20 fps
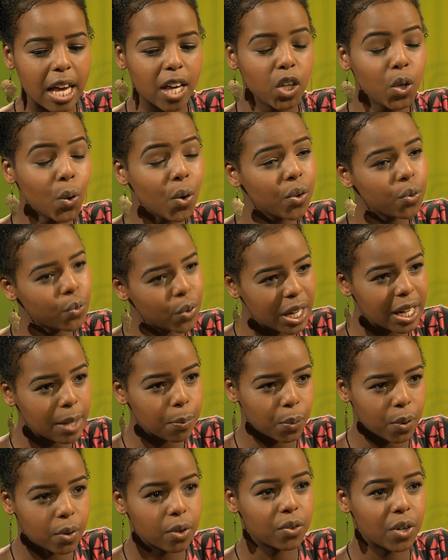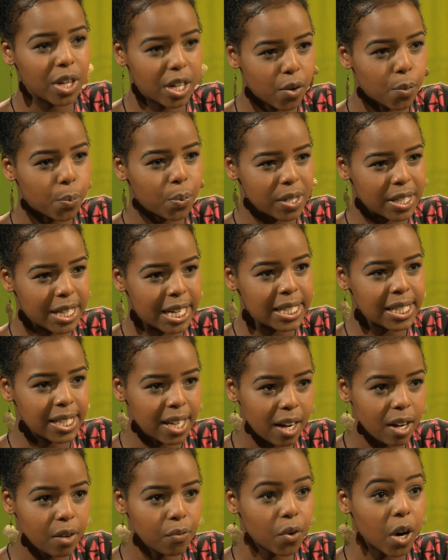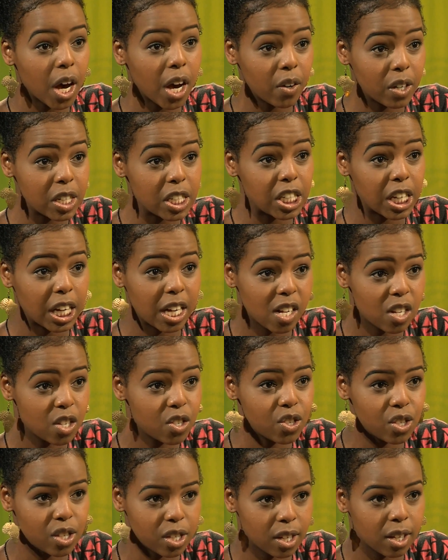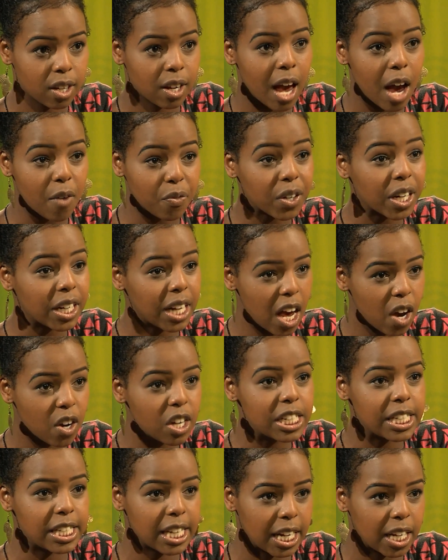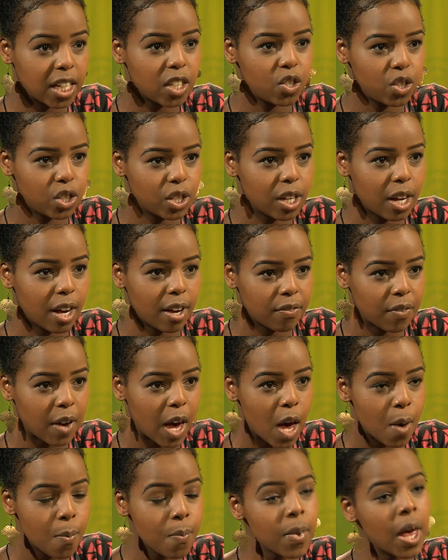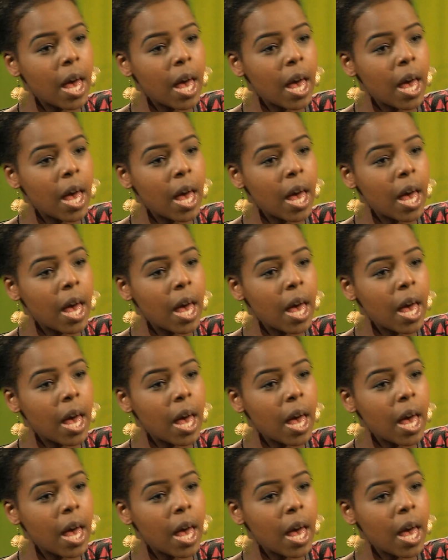You're a radio presenter for African Heritage FM.